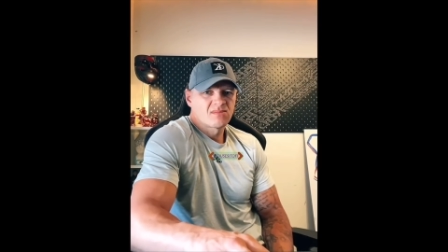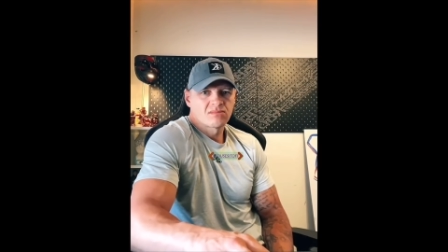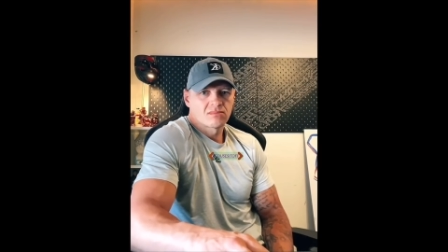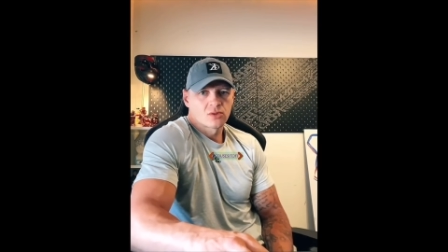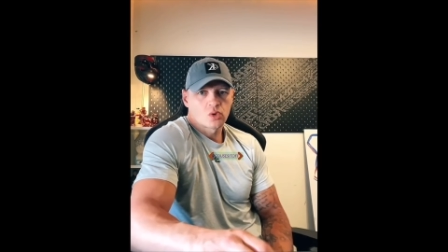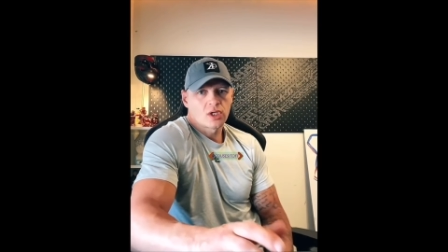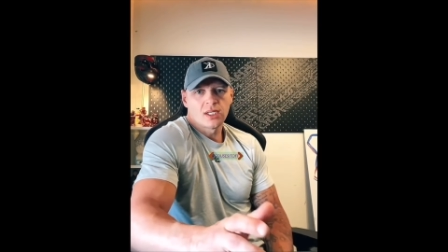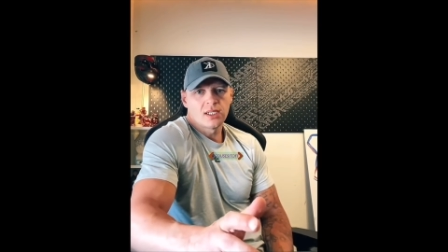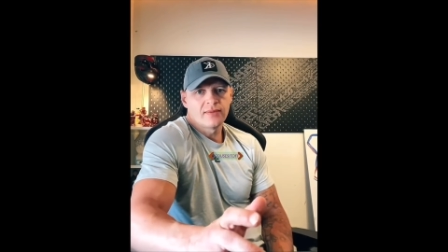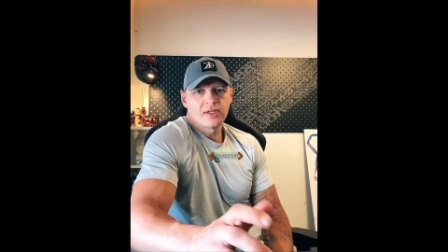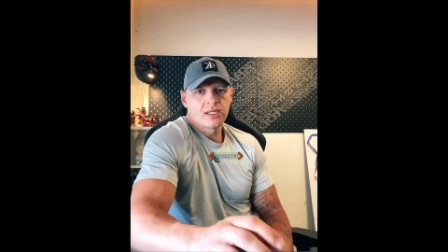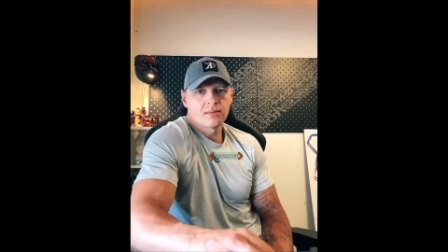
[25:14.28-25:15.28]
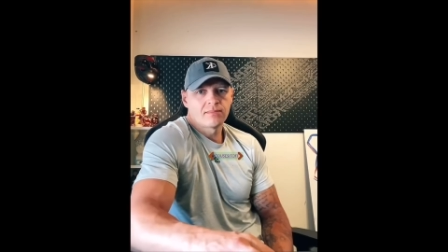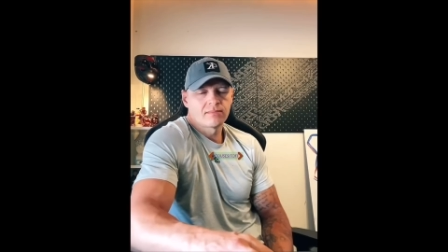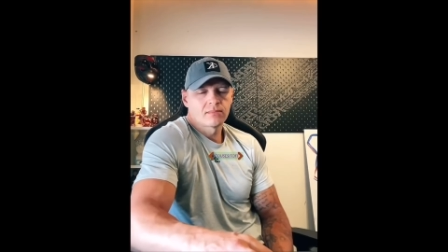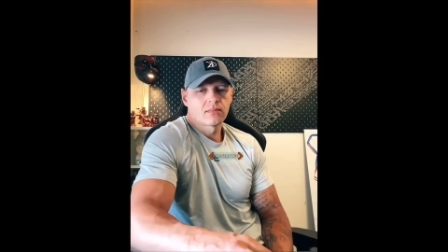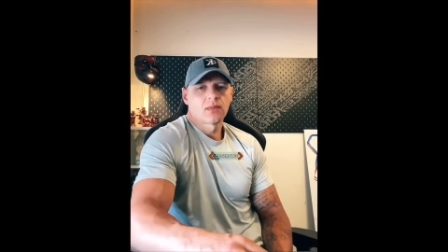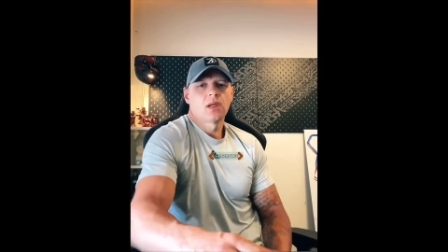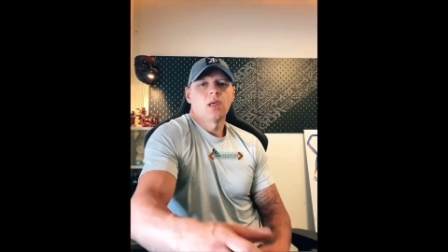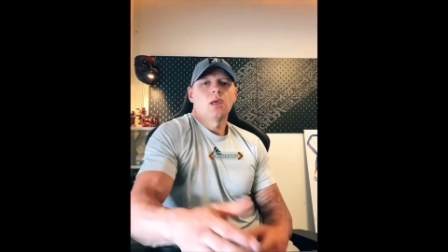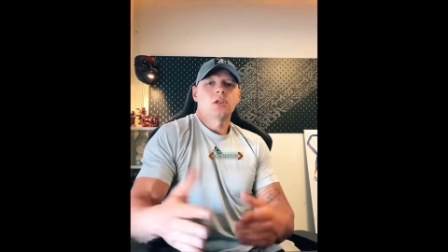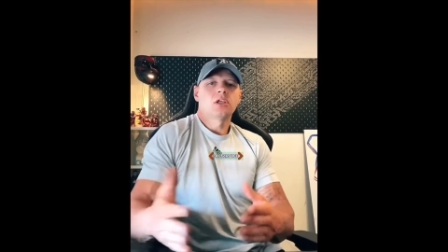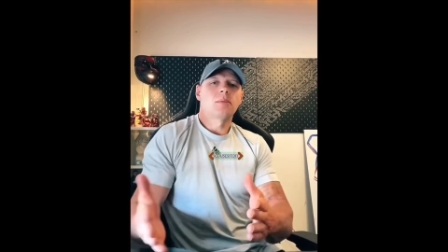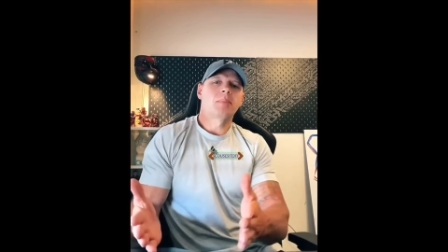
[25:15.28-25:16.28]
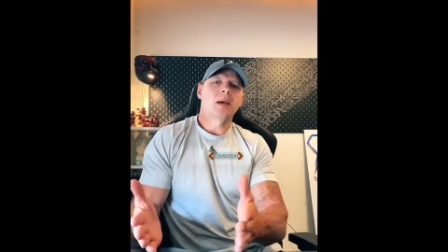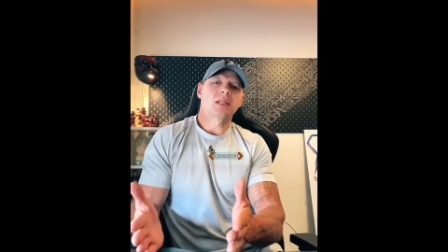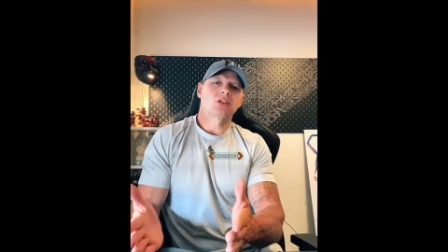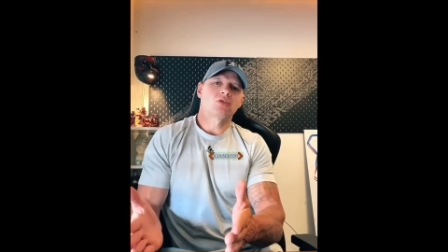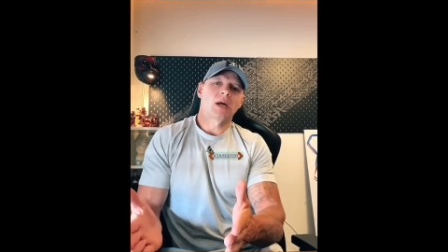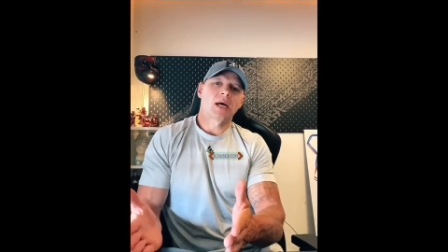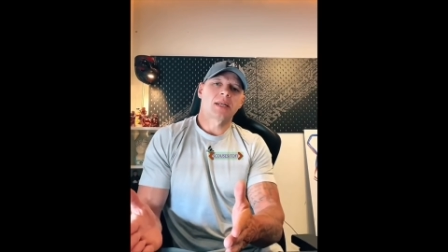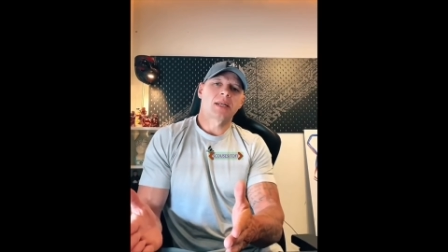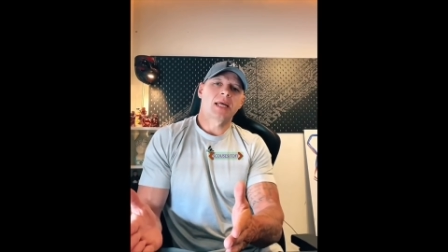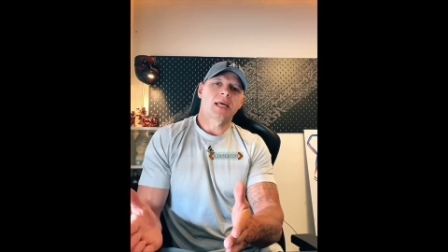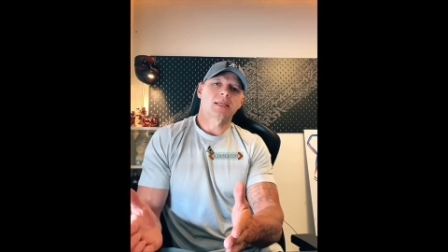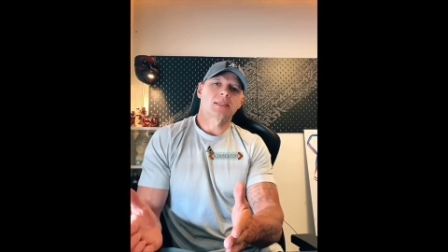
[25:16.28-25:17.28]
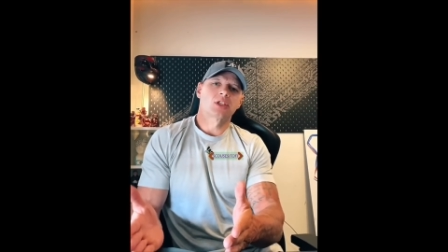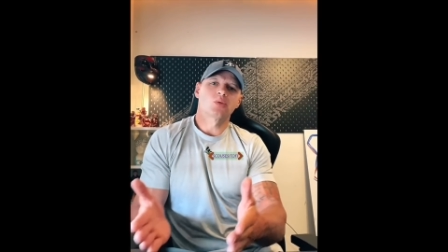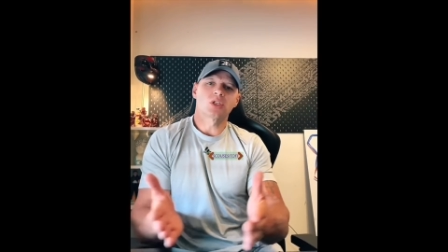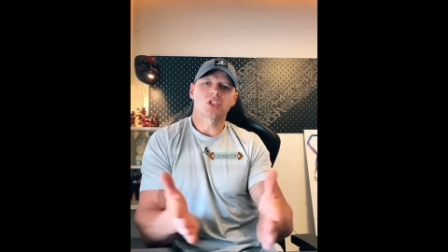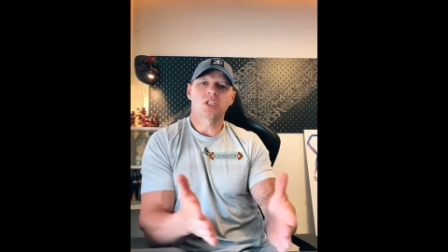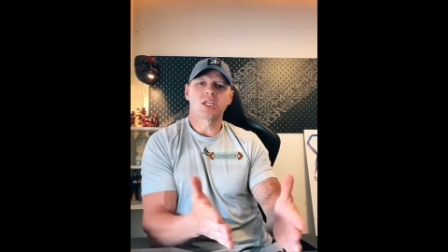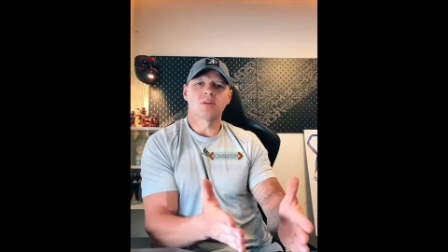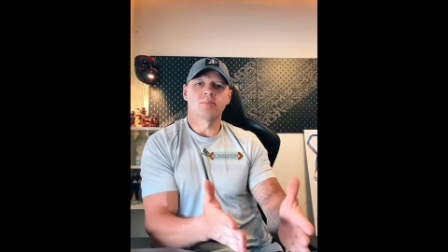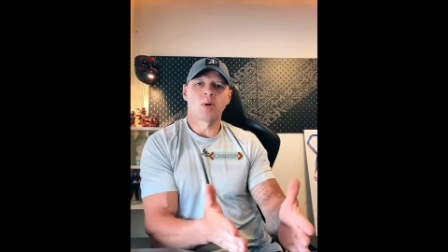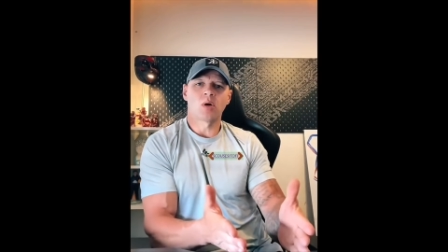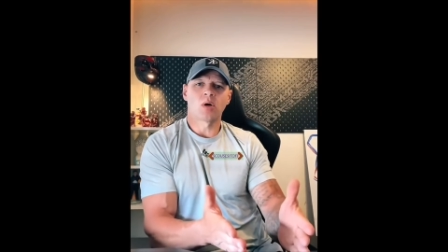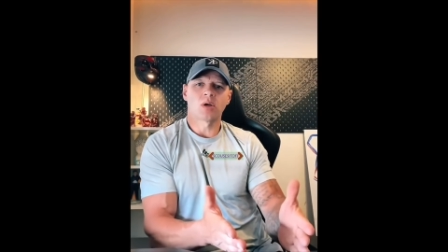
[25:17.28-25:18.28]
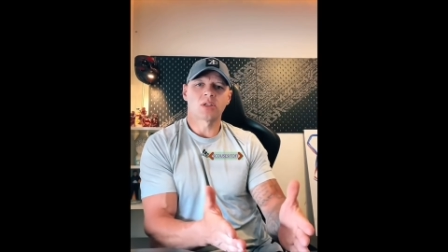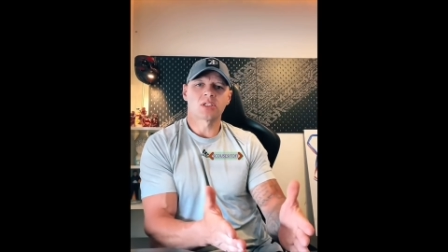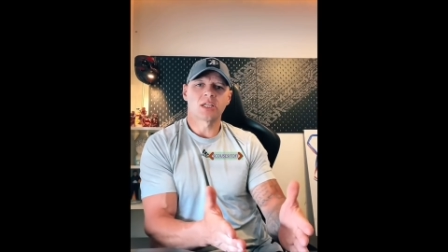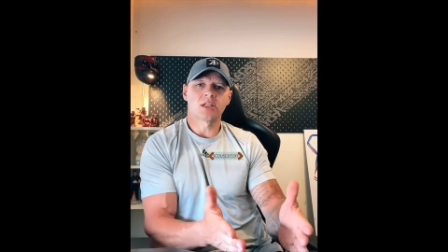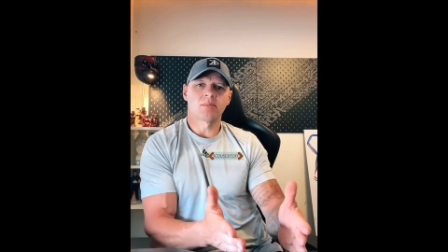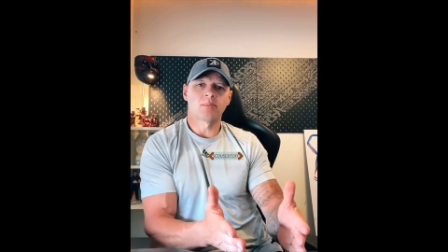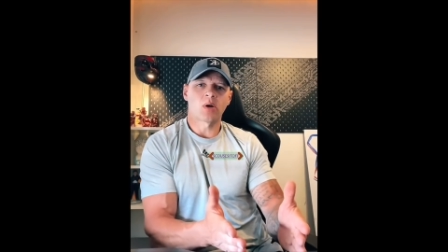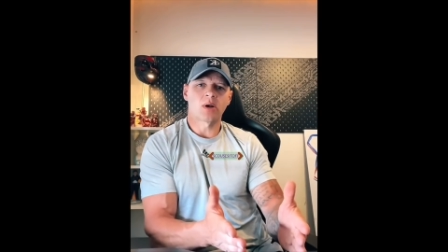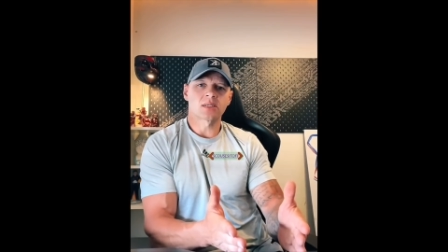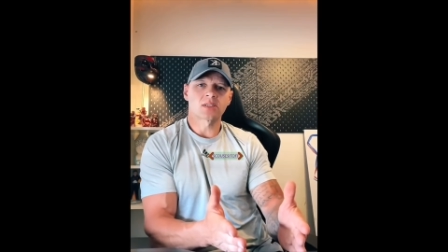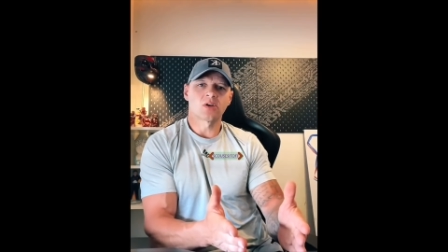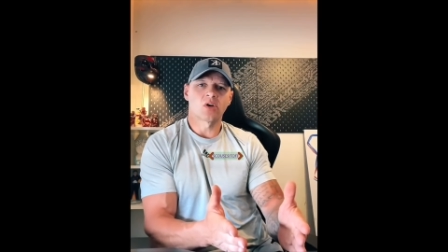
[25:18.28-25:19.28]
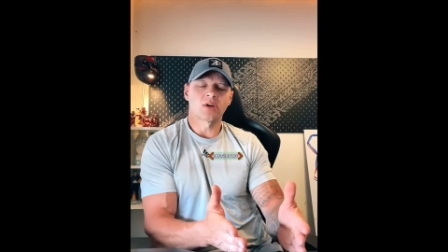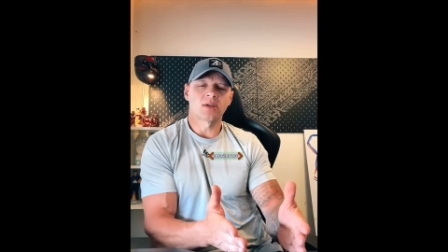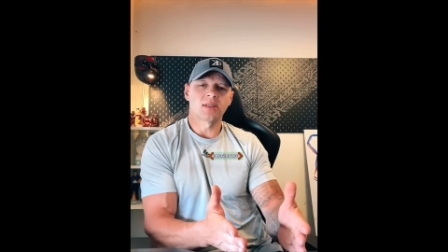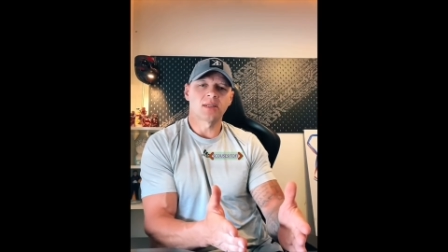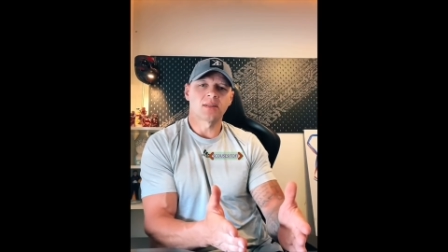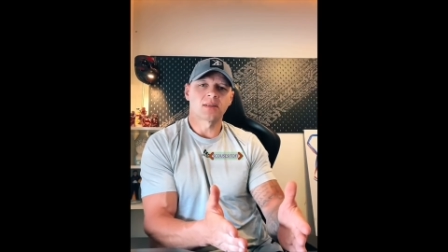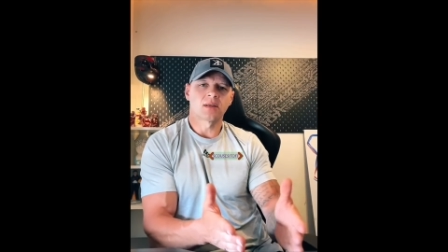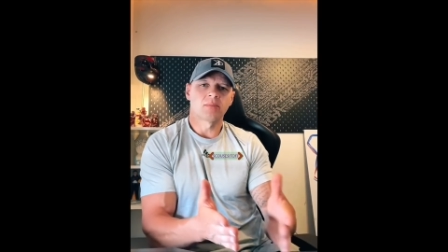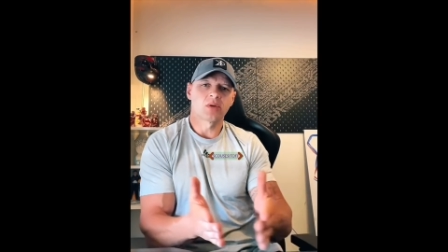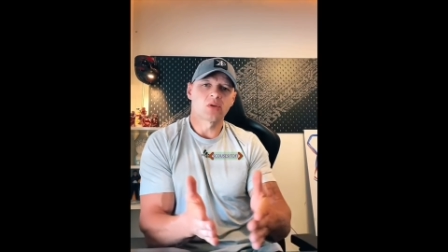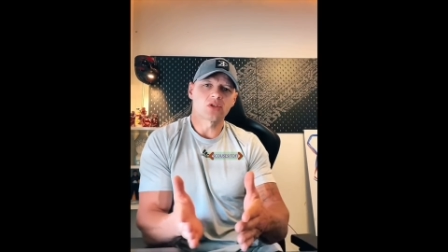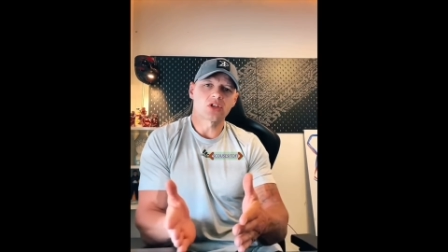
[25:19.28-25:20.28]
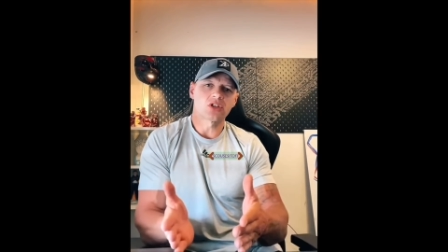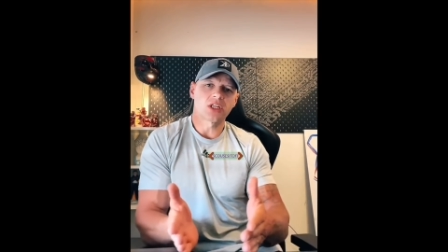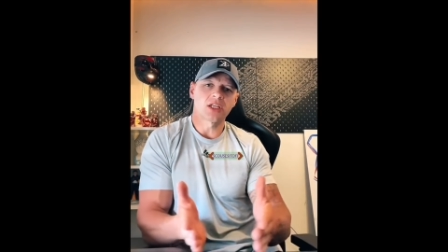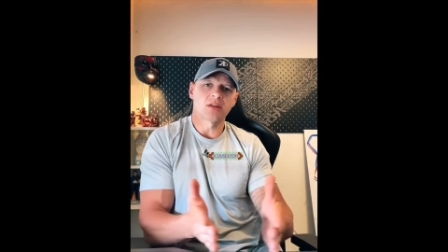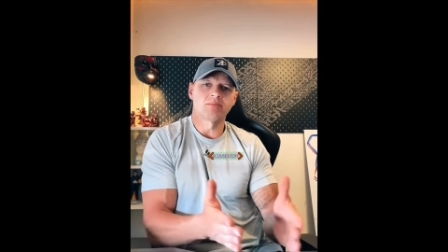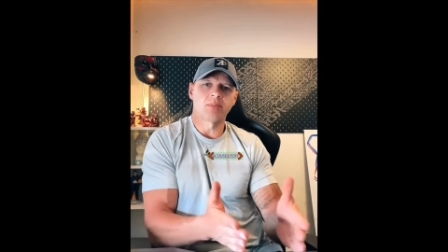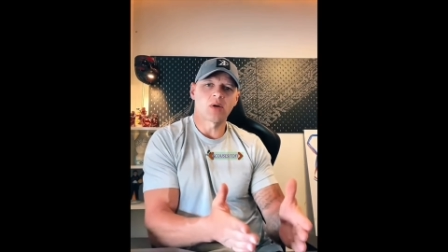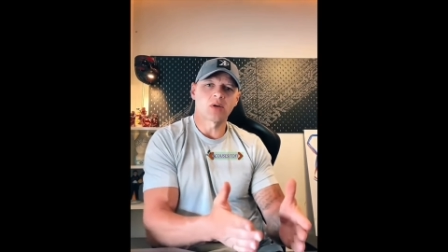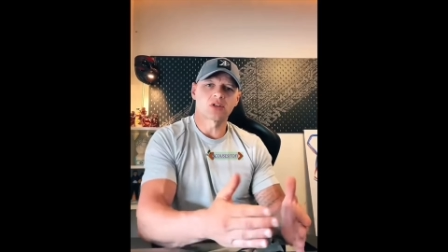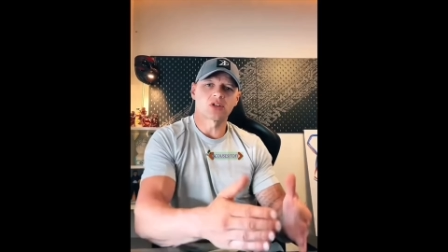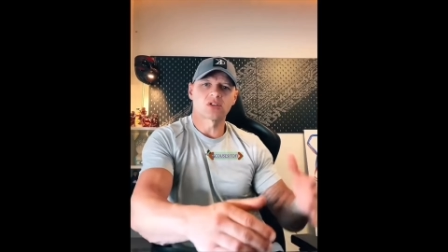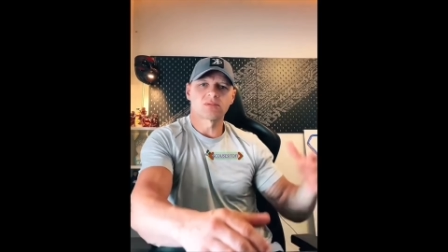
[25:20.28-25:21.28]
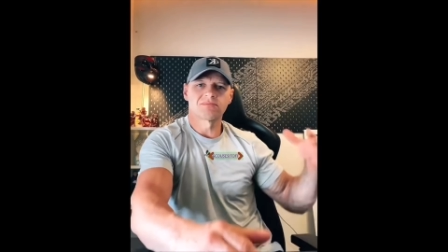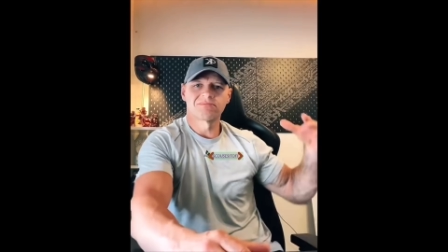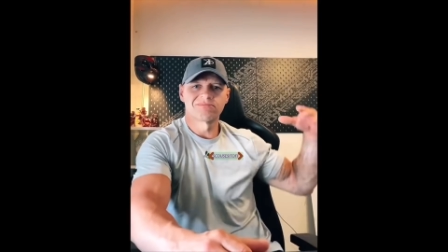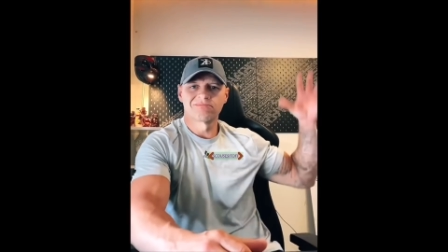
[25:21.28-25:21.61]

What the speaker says: That's what you're living in. Your bed's round next to a steel bog, and the steel bog hasn't got a lid. And because the steel bog's